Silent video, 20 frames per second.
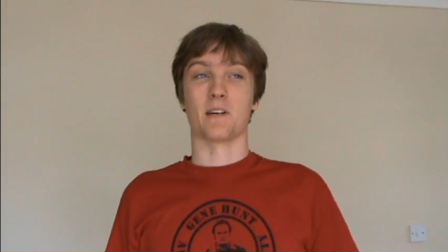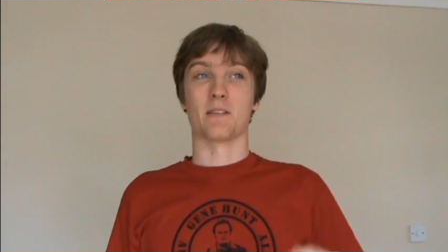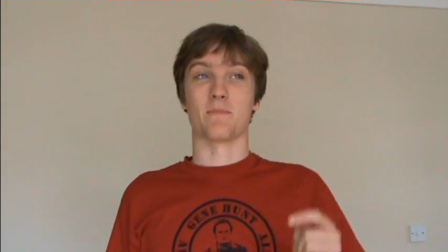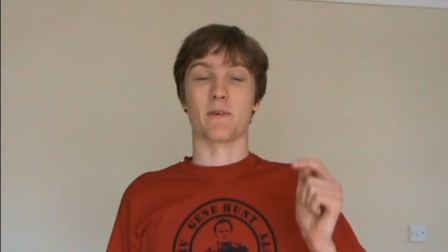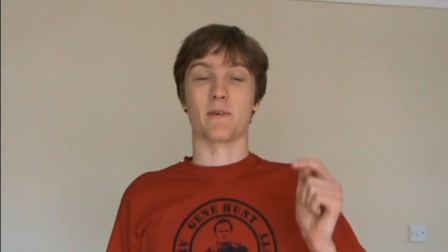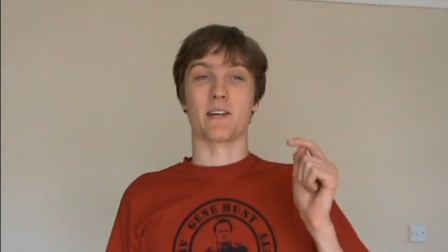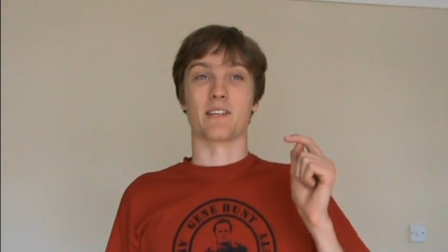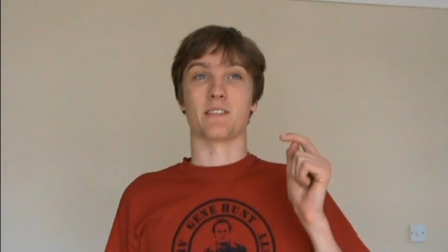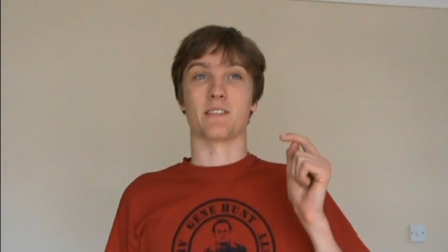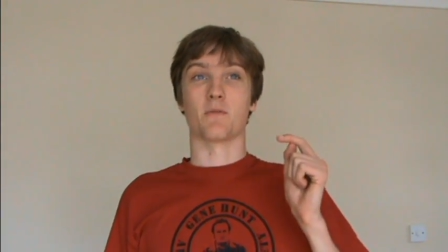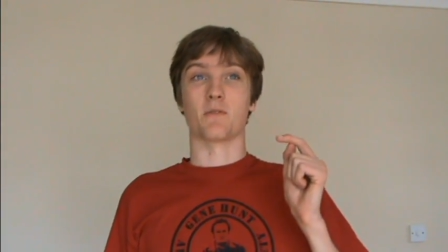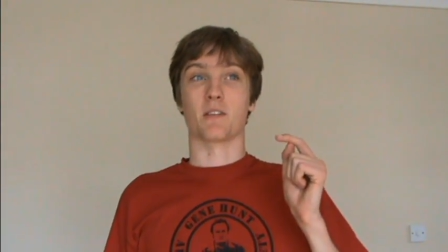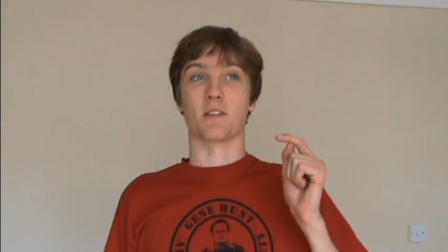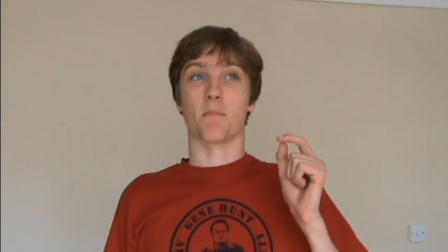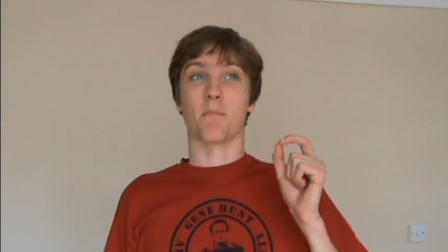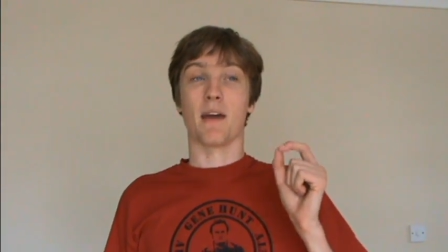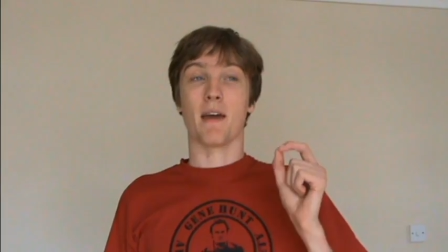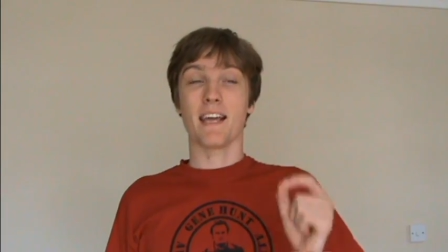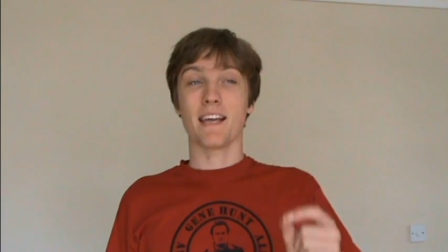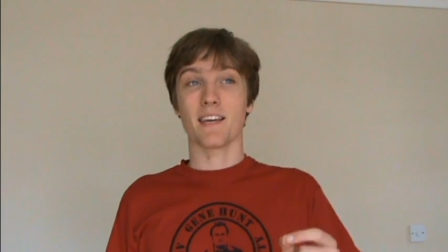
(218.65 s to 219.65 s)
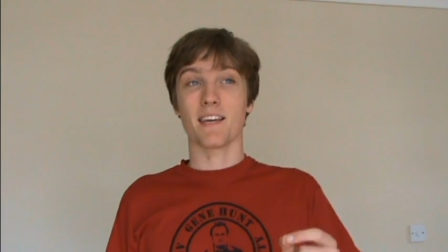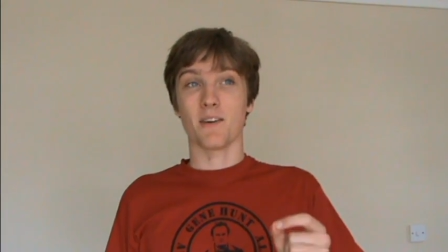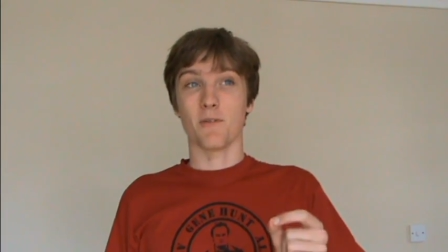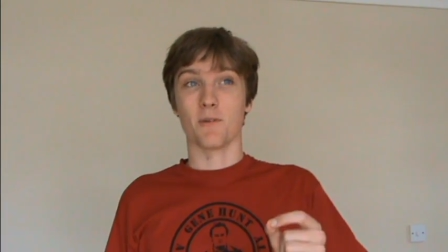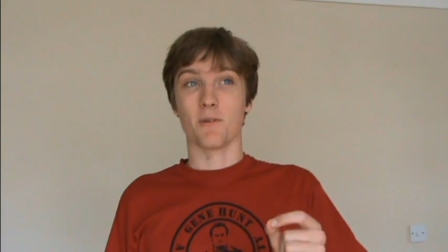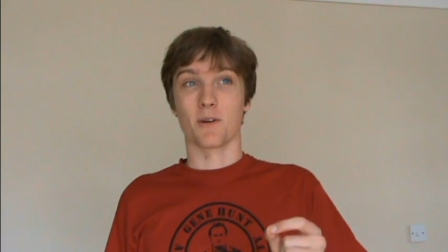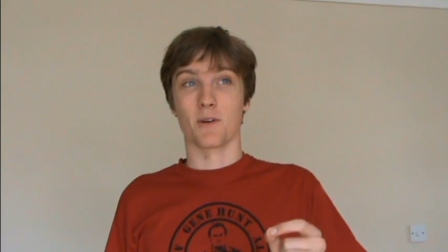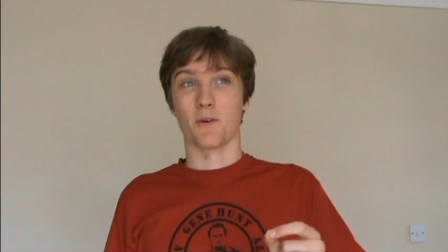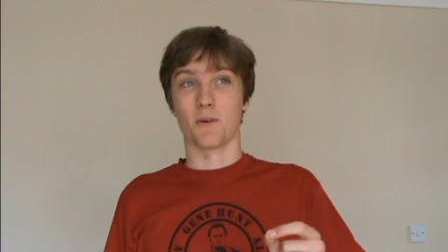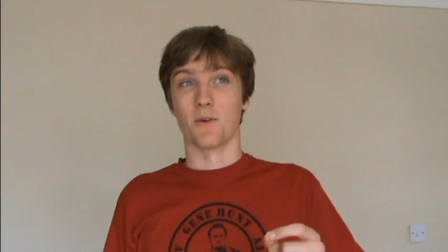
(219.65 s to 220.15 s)
is because it was the pink
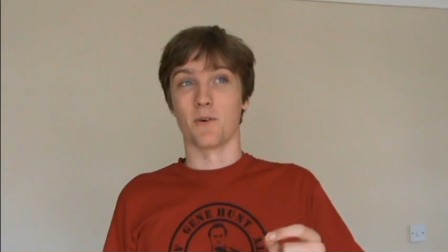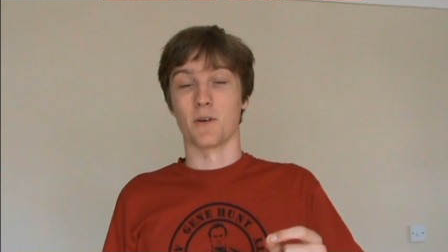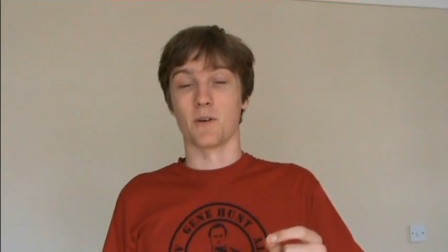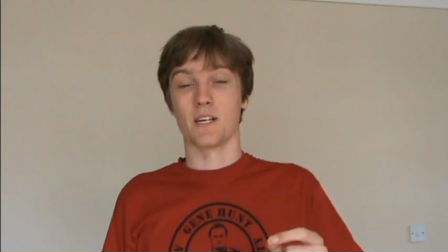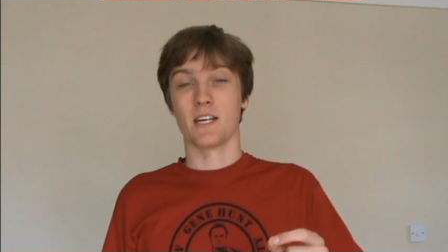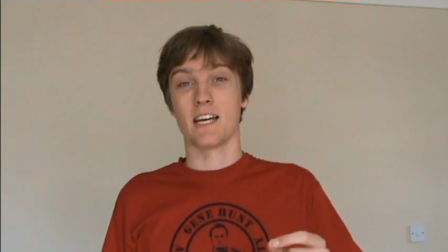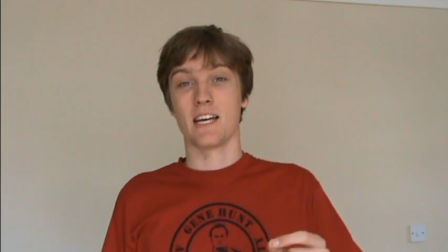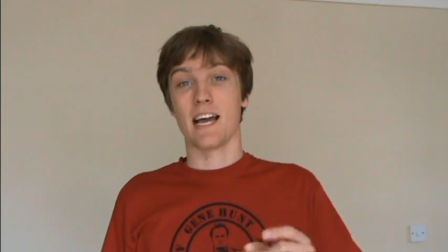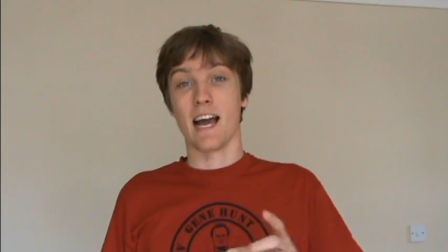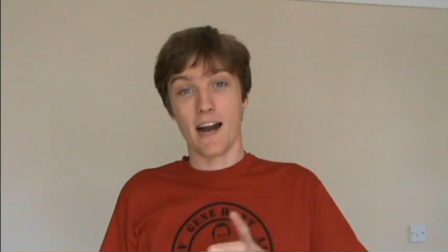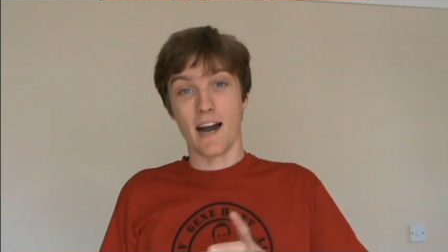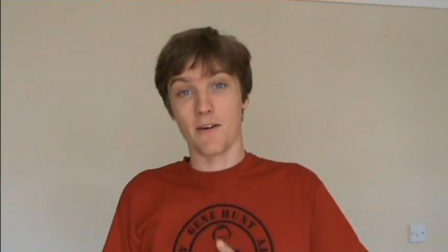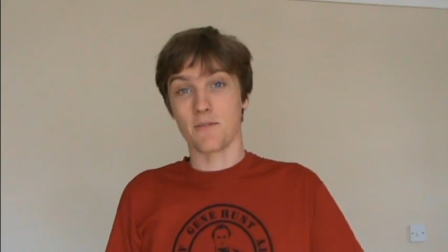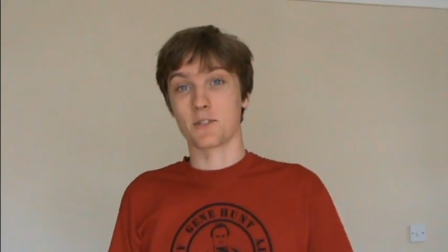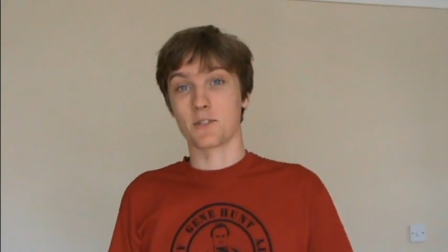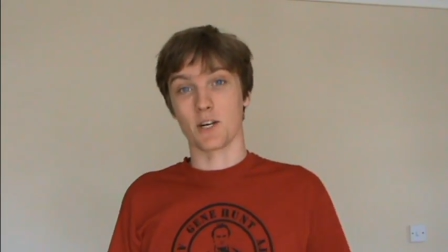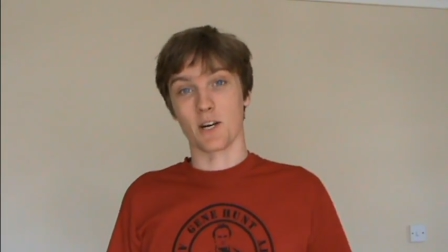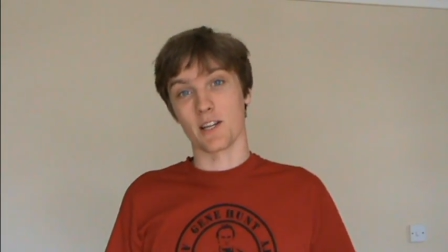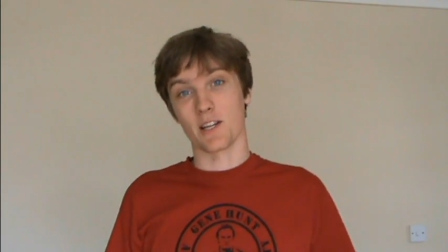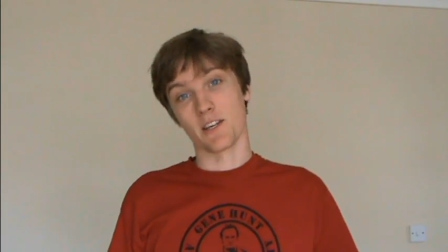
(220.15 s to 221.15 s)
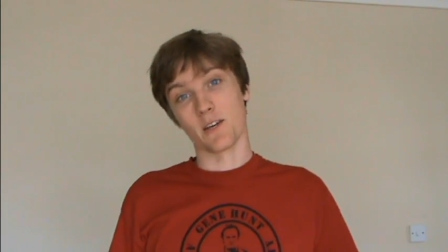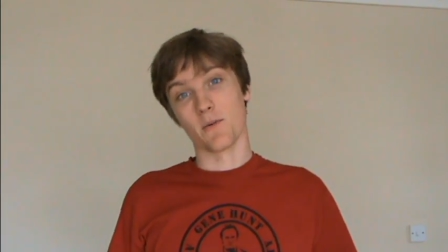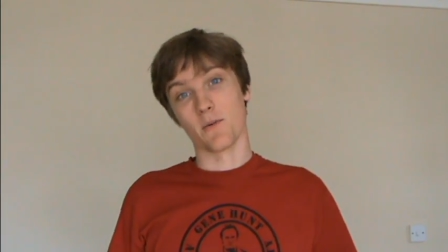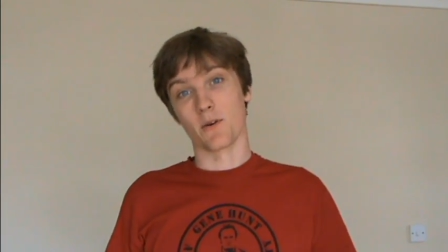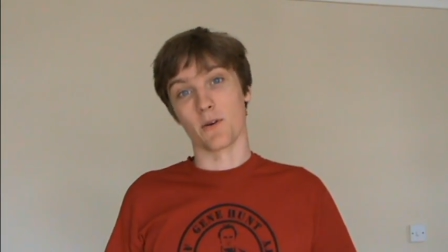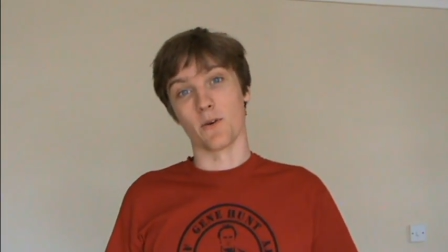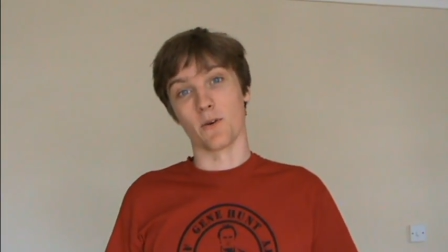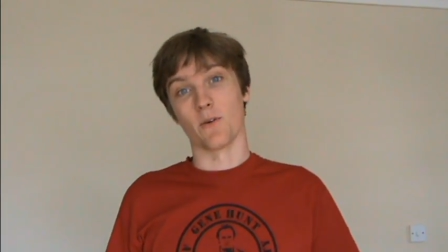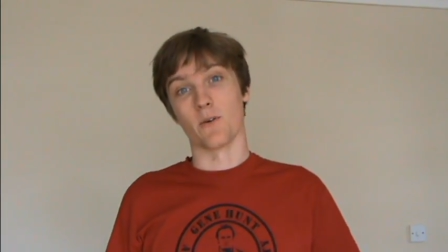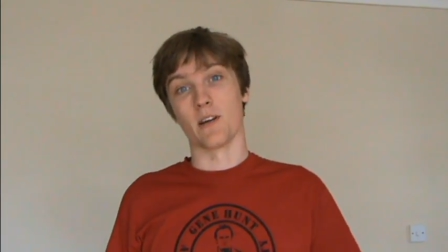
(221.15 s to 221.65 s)
unicorn out of Charlie the
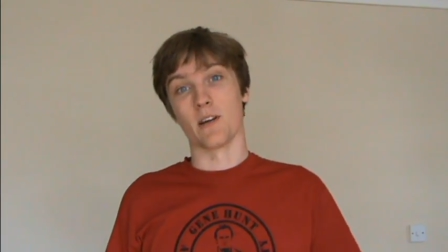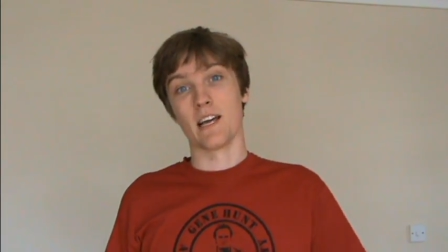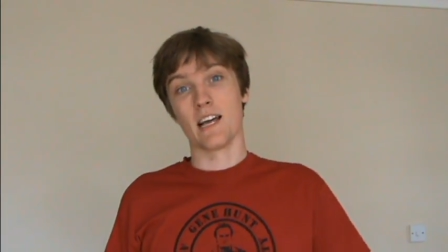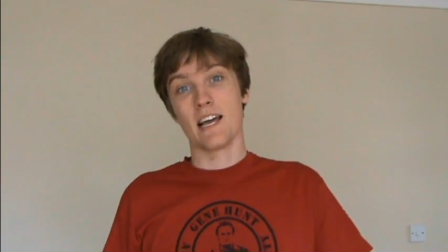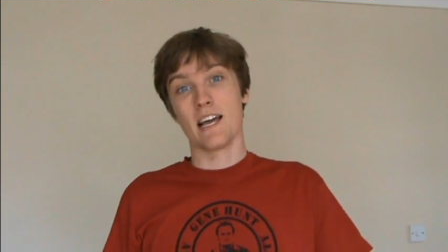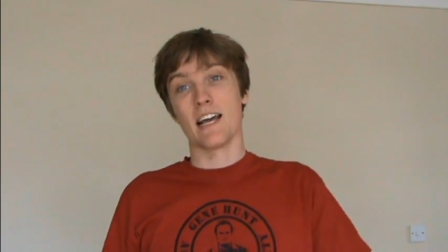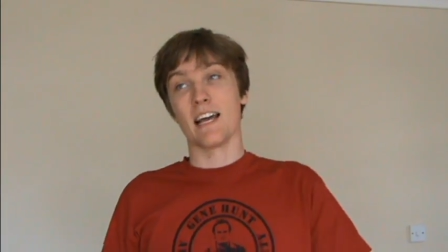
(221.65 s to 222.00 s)
Unicorn